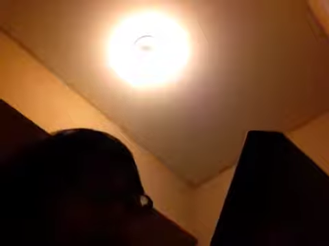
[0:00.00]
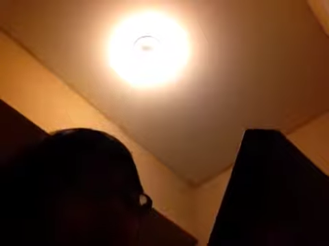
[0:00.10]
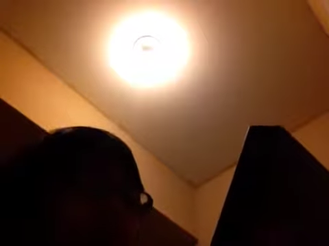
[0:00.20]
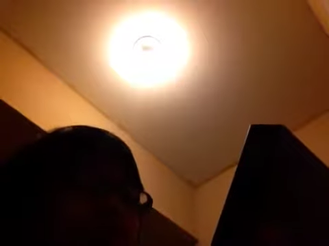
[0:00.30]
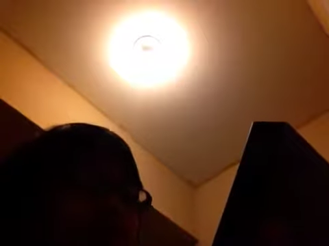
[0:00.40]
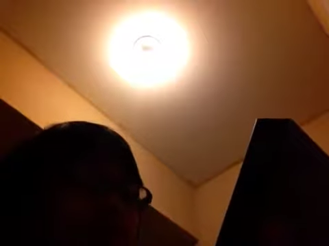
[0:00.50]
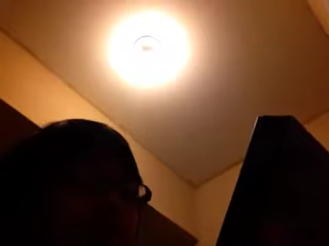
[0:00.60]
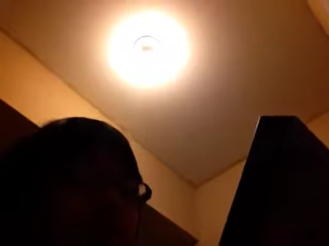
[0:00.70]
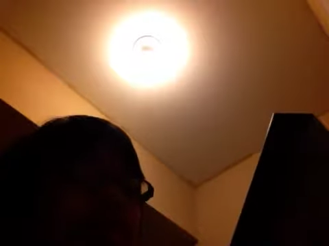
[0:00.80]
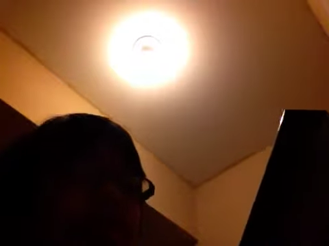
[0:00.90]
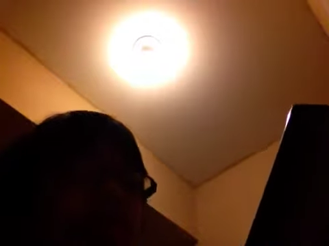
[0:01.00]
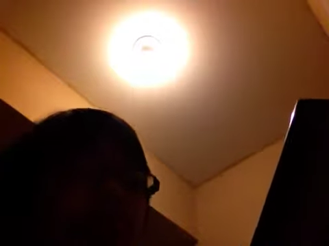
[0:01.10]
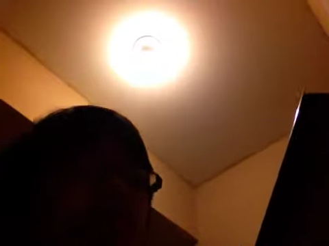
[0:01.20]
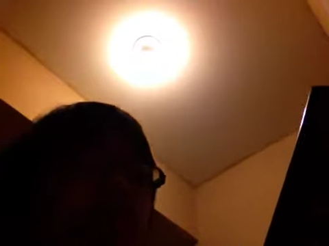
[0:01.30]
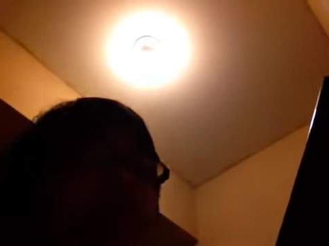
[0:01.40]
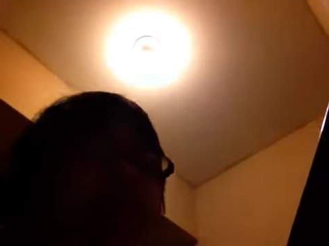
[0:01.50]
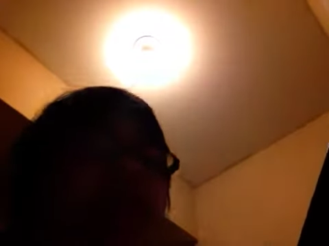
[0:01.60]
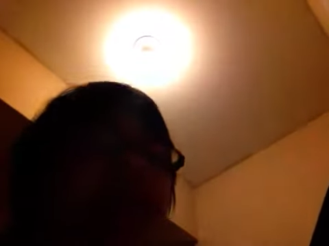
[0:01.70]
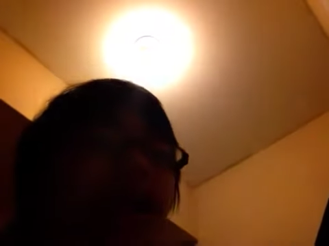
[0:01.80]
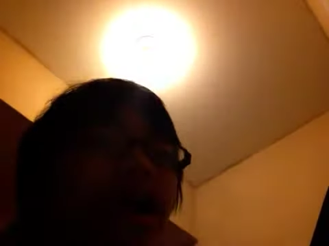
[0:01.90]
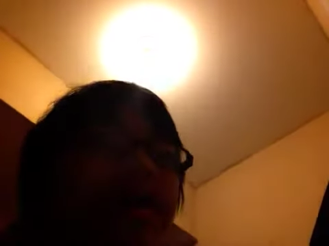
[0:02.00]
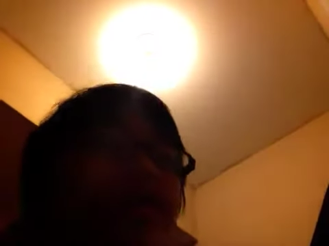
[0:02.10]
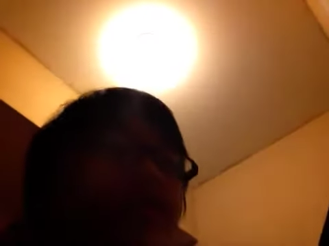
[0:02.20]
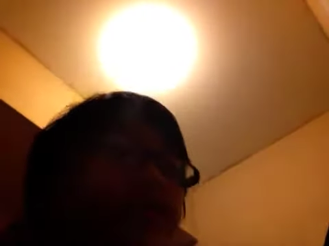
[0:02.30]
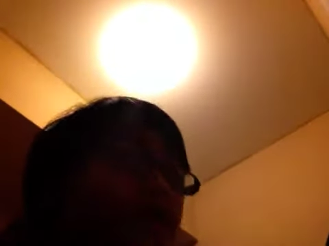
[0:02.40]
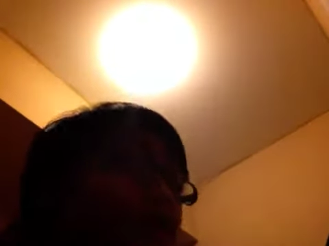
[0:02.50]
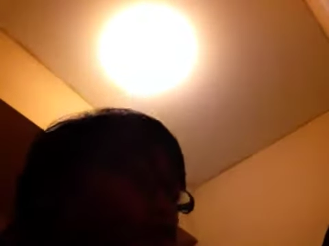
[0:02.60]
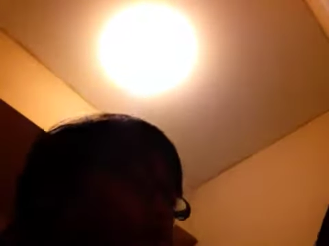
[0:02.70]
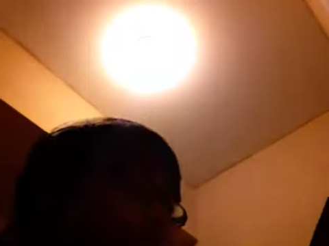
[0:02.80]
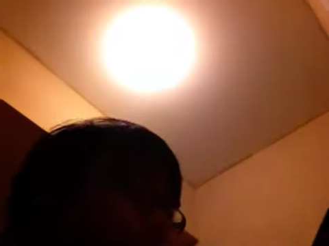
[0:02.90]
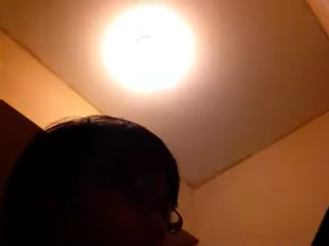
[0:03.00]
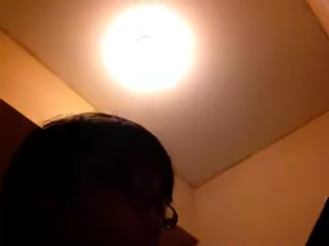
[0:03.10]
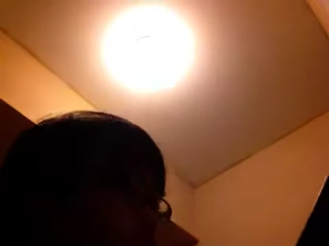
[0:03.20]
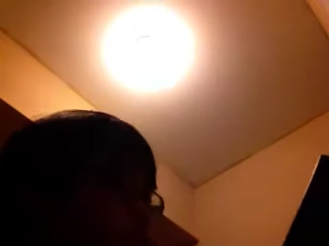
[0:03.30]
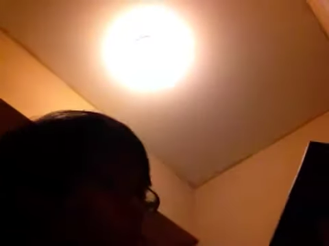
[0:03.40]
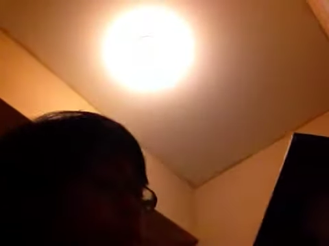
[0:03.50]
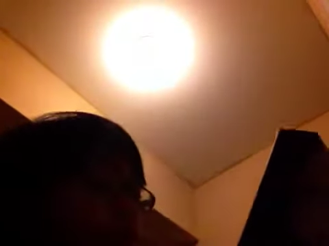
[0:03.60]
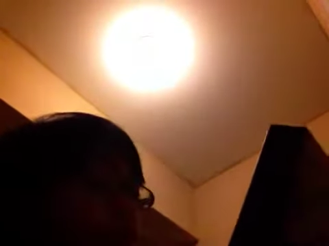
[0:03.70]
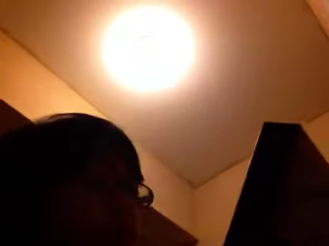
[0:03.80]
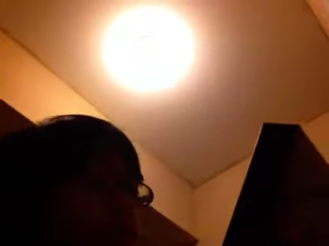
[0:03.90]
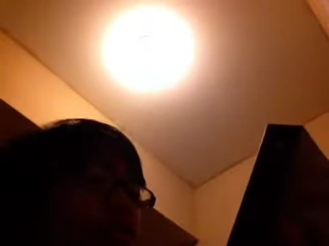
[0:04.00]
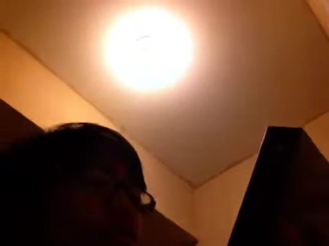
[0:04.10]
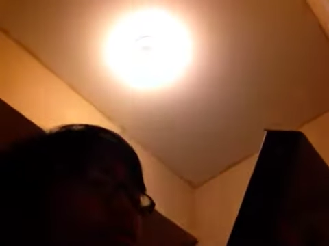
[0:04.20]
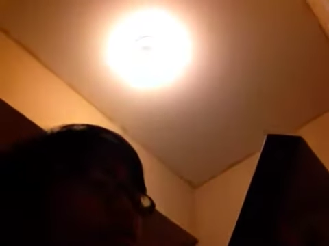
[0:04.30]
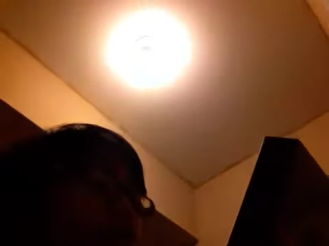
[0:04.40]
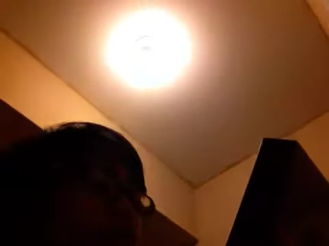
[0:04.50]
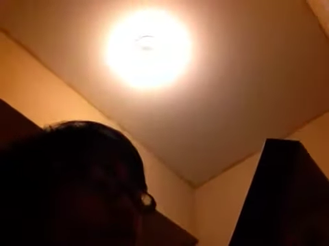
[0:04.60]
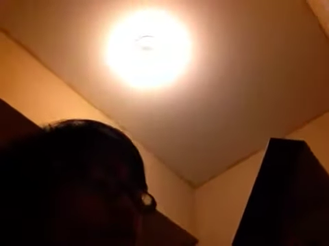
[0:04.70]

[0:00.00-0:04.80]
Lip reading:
Nobody's mouth can be seen.